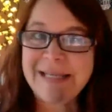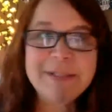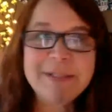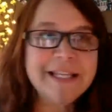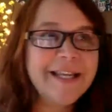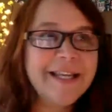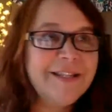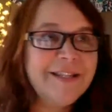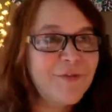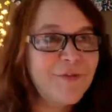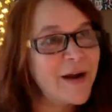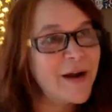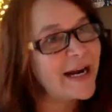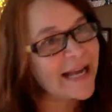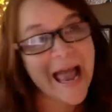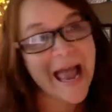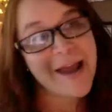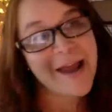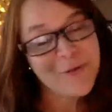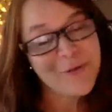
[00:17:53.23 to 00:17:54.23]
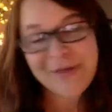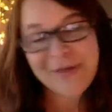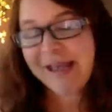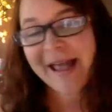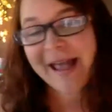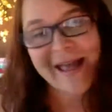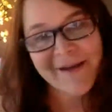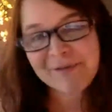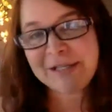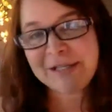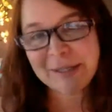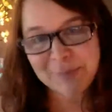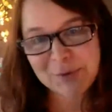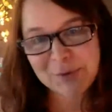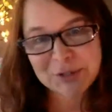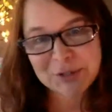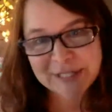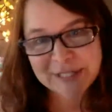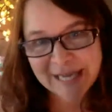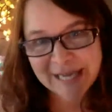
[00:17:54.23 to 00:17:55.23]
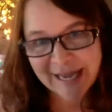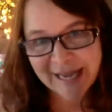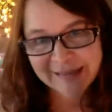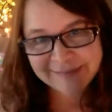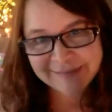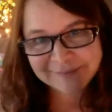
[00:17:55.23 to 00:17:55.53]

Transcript: It's funny. I don't think I have a typical day.